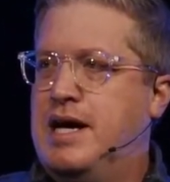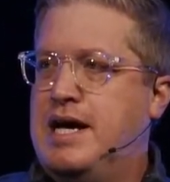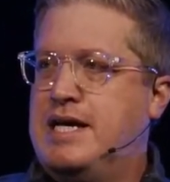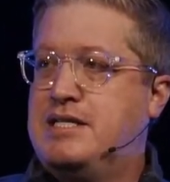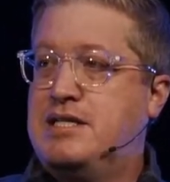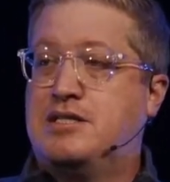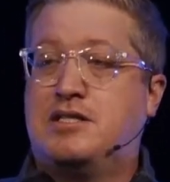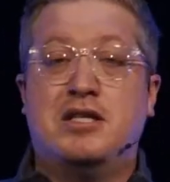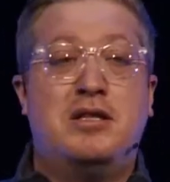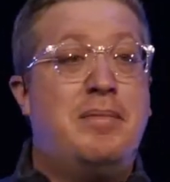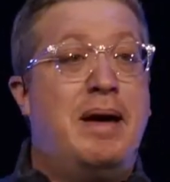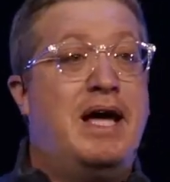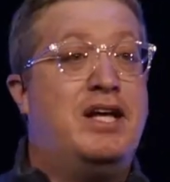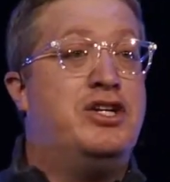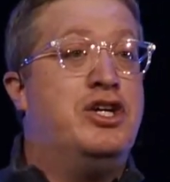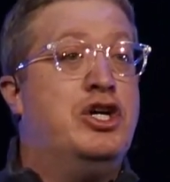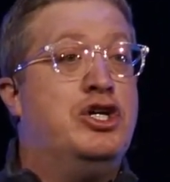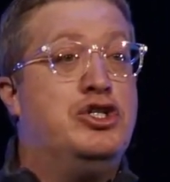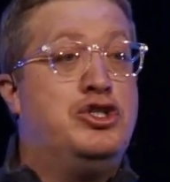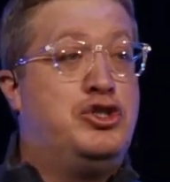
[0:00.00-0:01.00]
He says to the
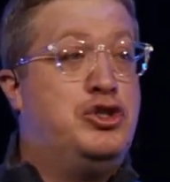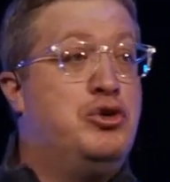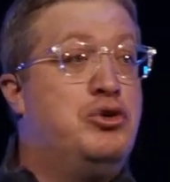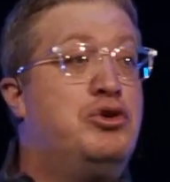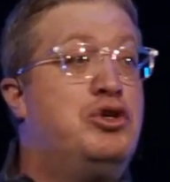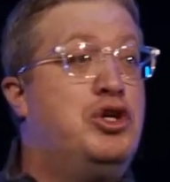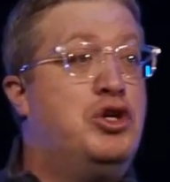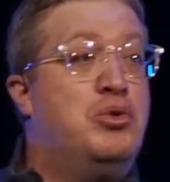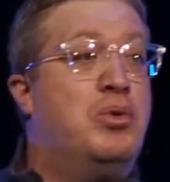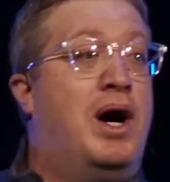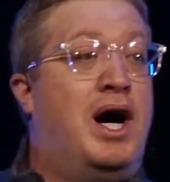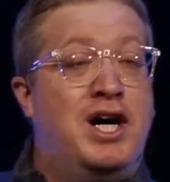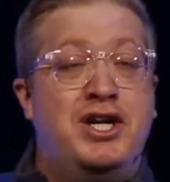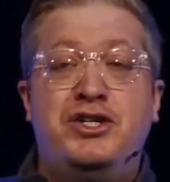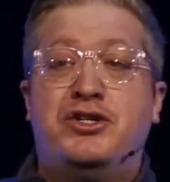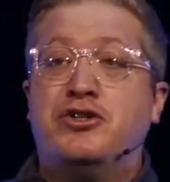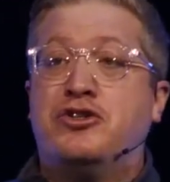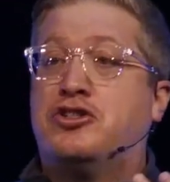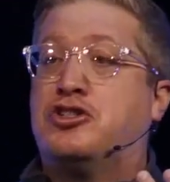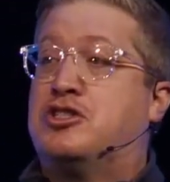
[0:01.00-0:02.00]
man, "Do you
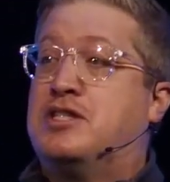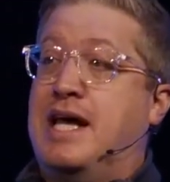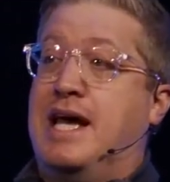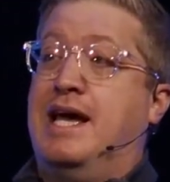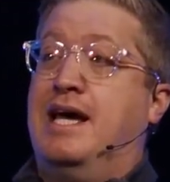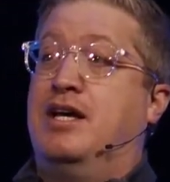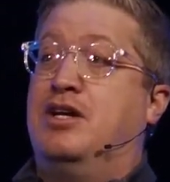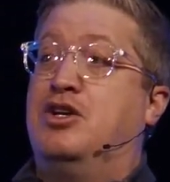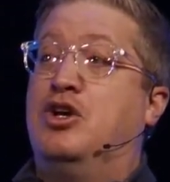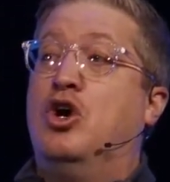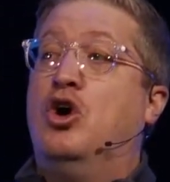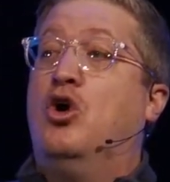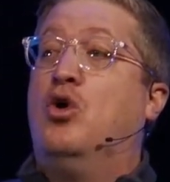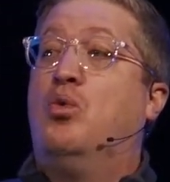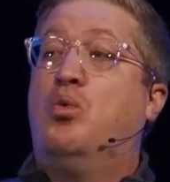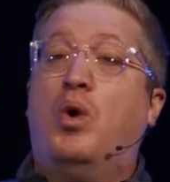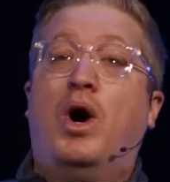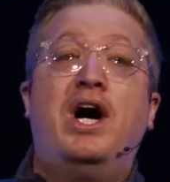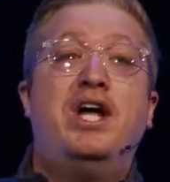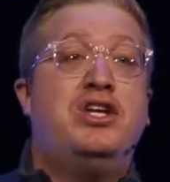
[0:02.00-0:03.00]
understand
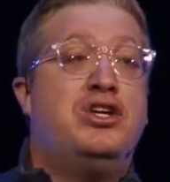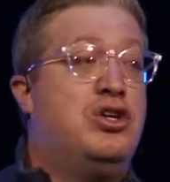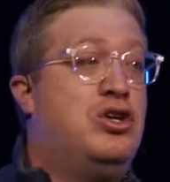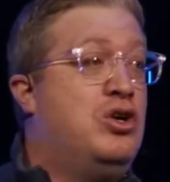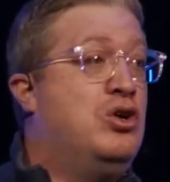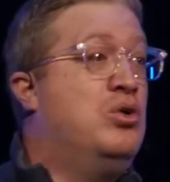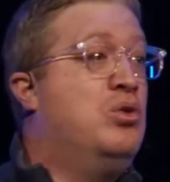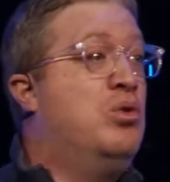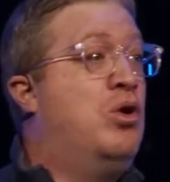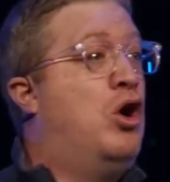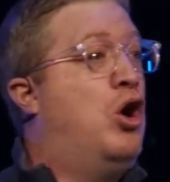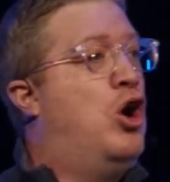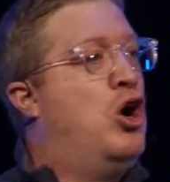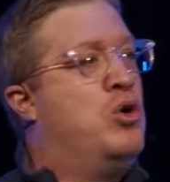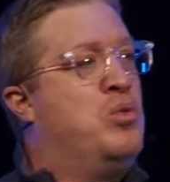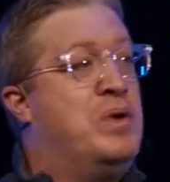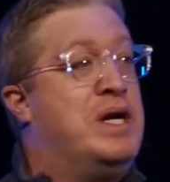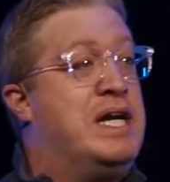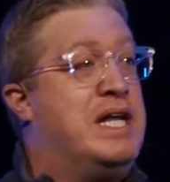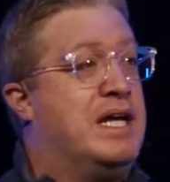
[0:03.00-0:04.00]
what you
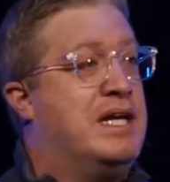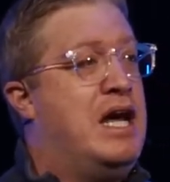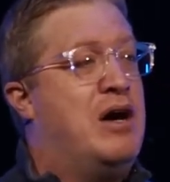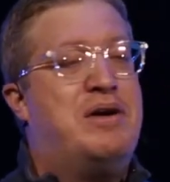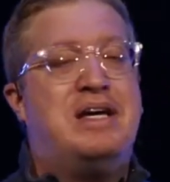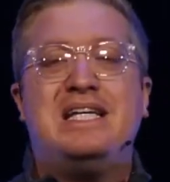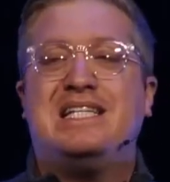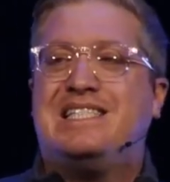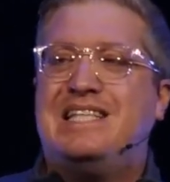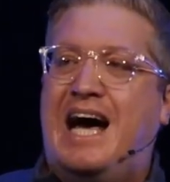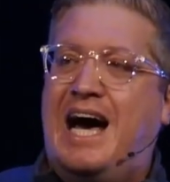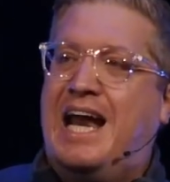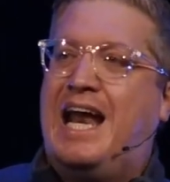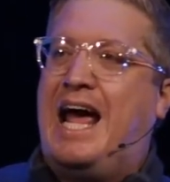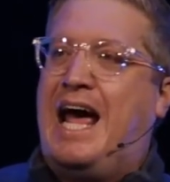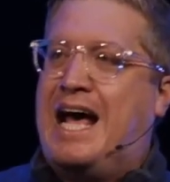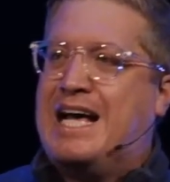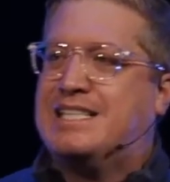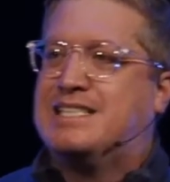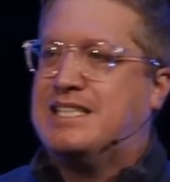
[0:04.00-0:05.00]
are reading?" Now, he's not
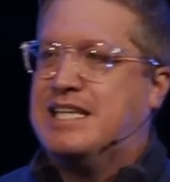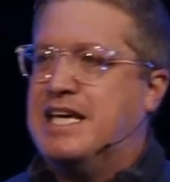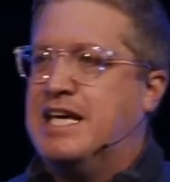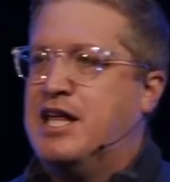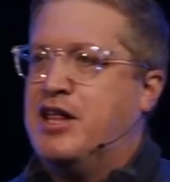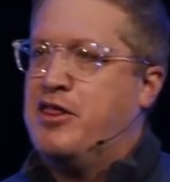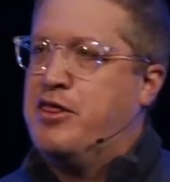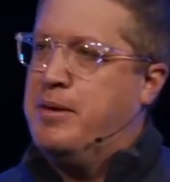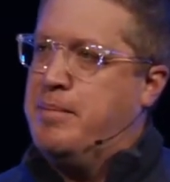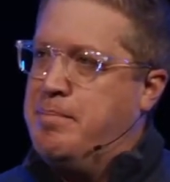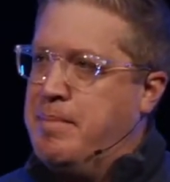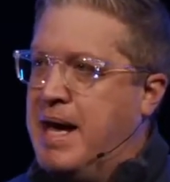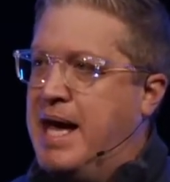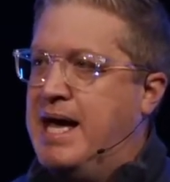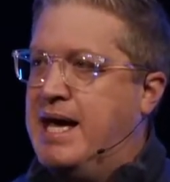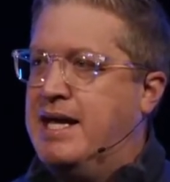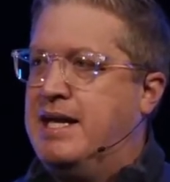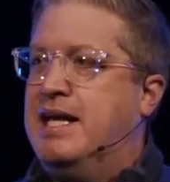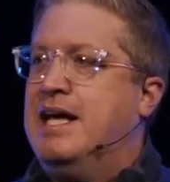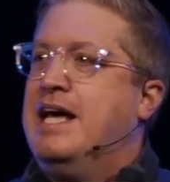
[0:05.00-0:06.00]
asking the
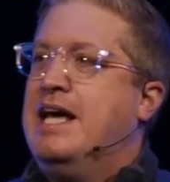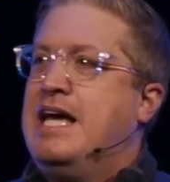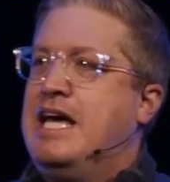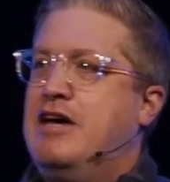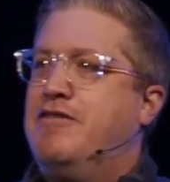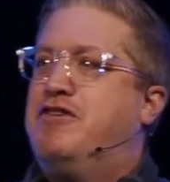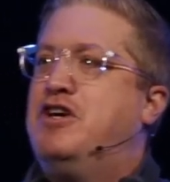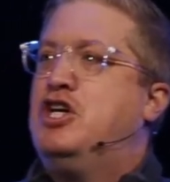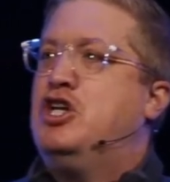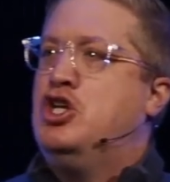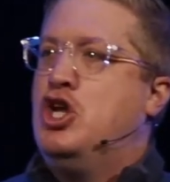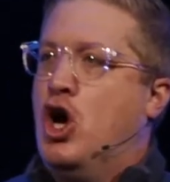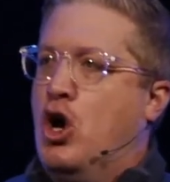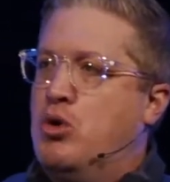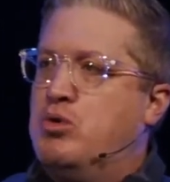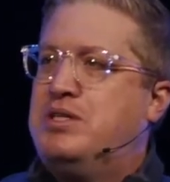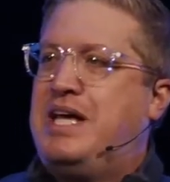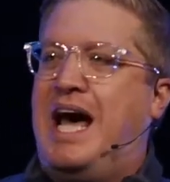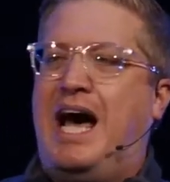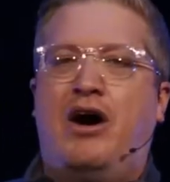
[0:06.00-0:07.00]
man if he
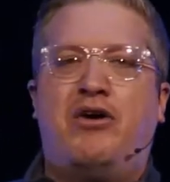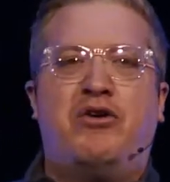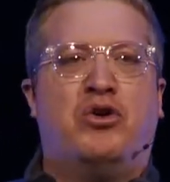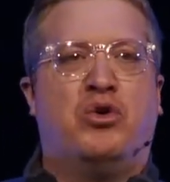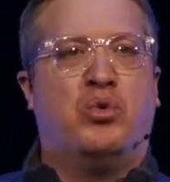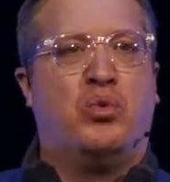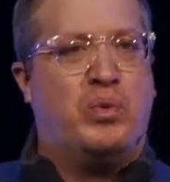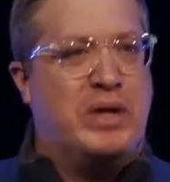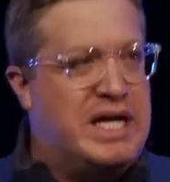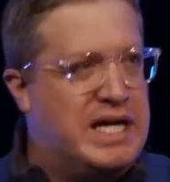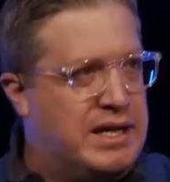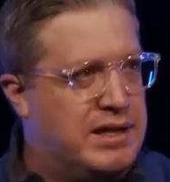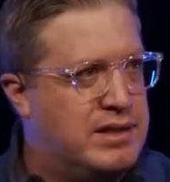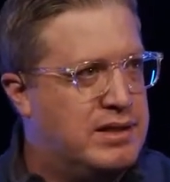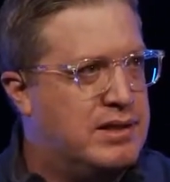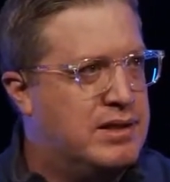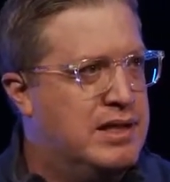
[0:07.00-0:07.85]
knows how to read.